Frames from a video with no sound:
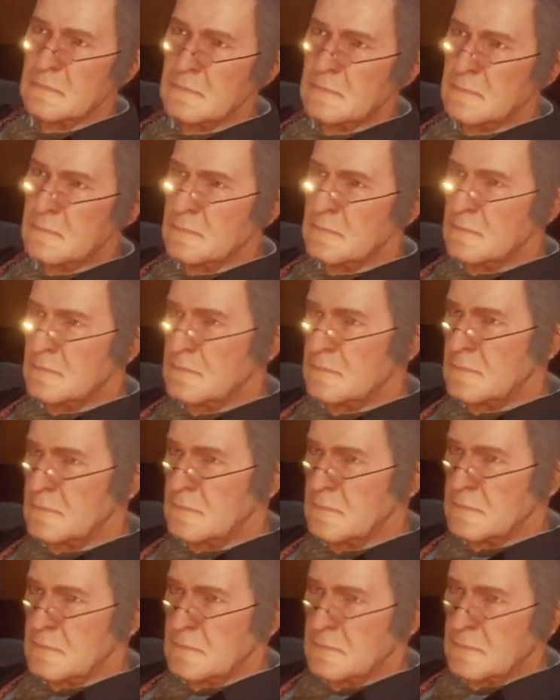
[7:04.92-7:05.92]

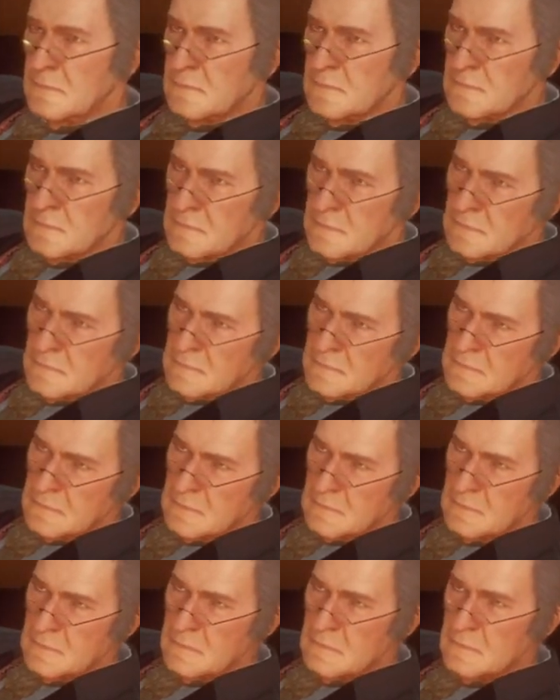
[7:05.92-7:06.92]

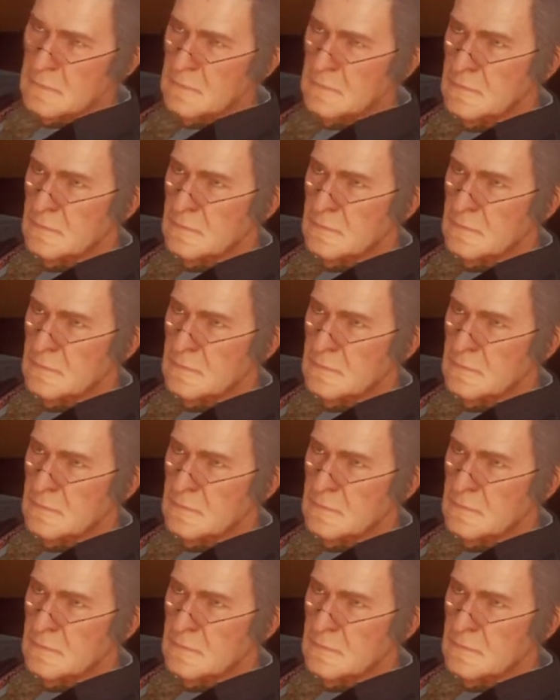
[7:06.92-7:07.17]
(no one is talking)